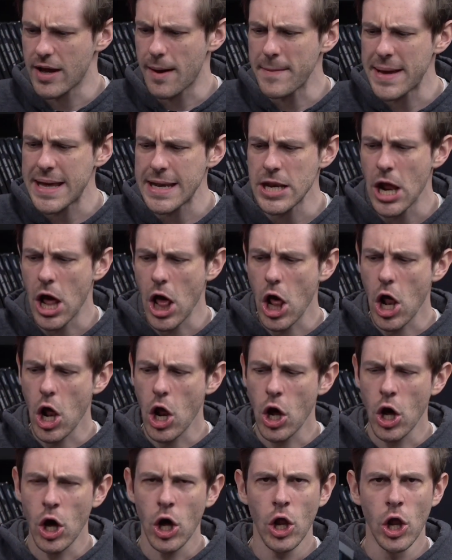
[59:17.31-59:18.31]
I mean,
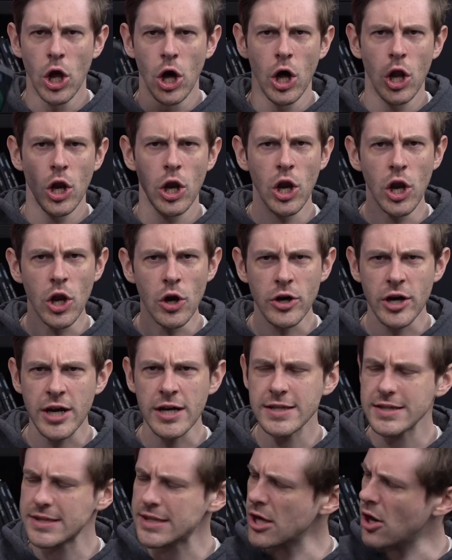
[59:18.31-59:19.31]
look
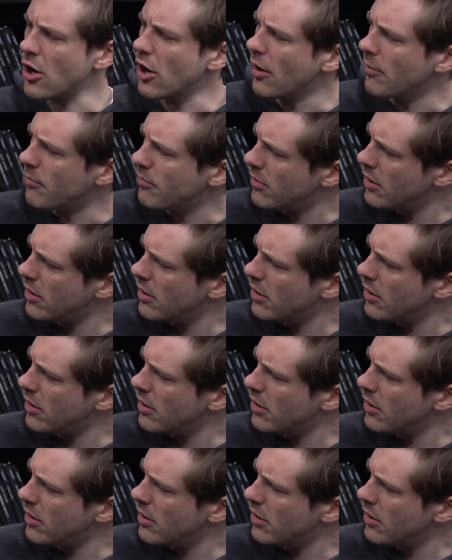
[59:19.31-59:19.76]
at them.